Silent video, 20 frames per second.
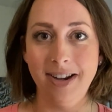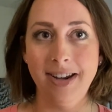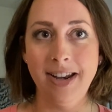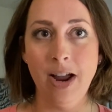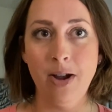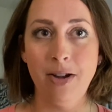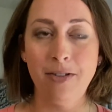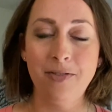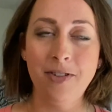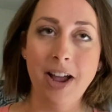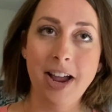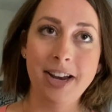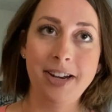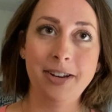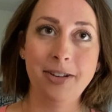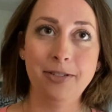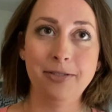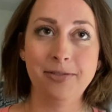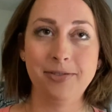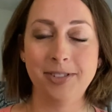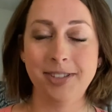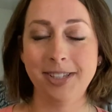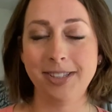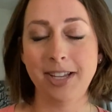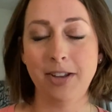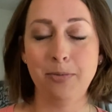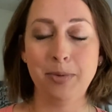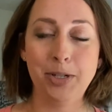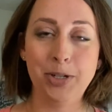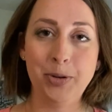Now since
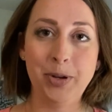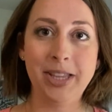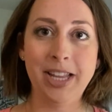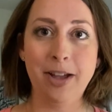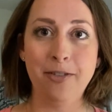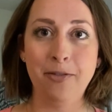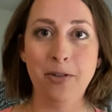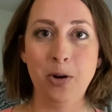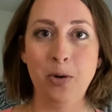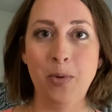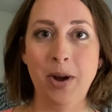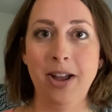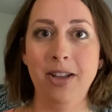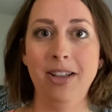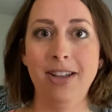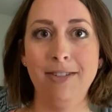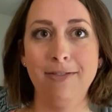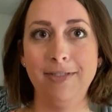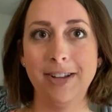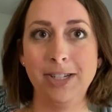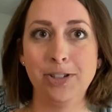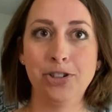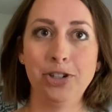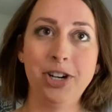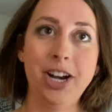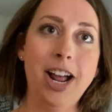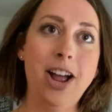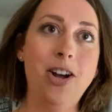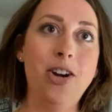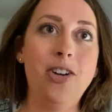I've been doing that for a while, I've ventured
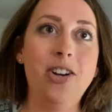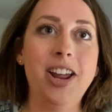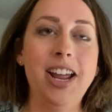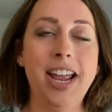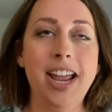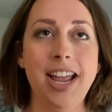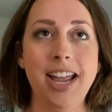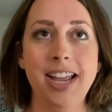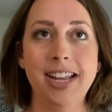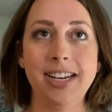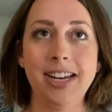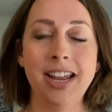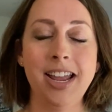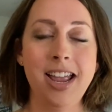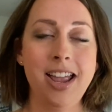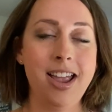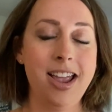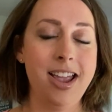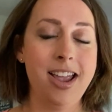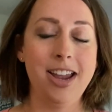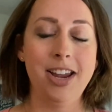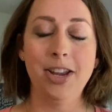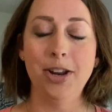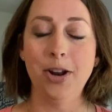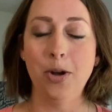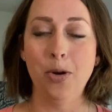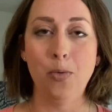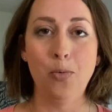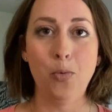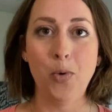out and,
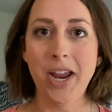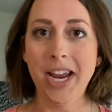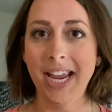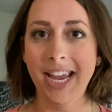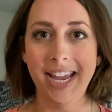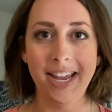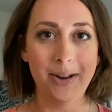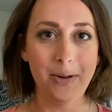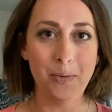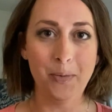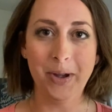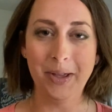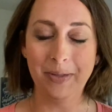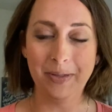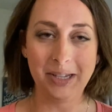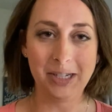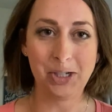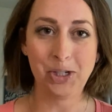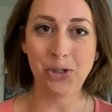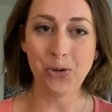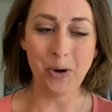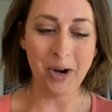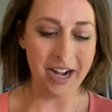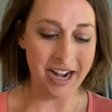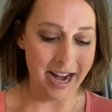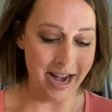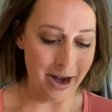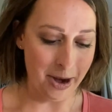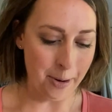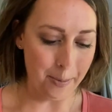wing it with the short
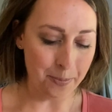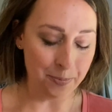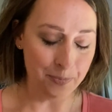hair.